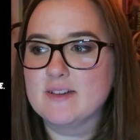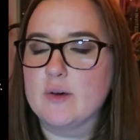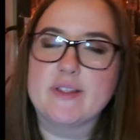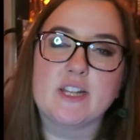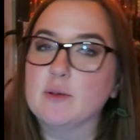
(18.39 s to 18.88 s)

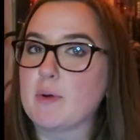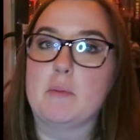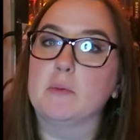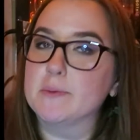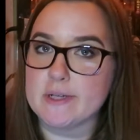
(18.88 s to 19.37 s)
well, then you
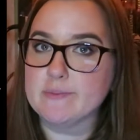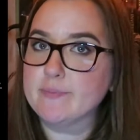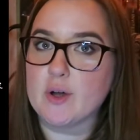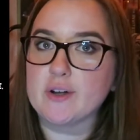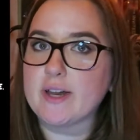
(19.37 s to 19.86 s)
probably
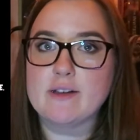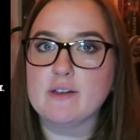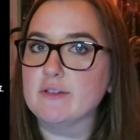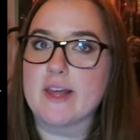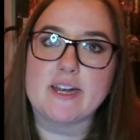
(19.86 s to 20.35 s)
already
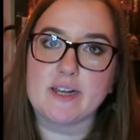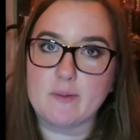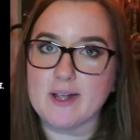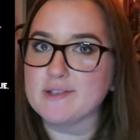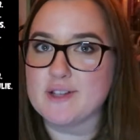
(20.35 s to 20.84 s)
knew that
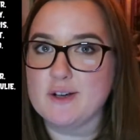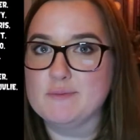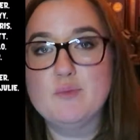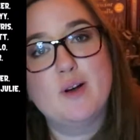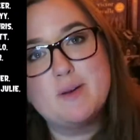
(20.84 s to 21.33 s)
anyway,
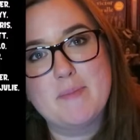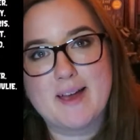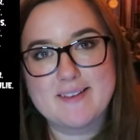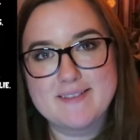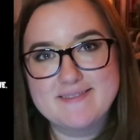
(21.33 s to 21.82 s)
so welcome
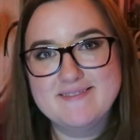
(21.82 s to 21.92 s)
back.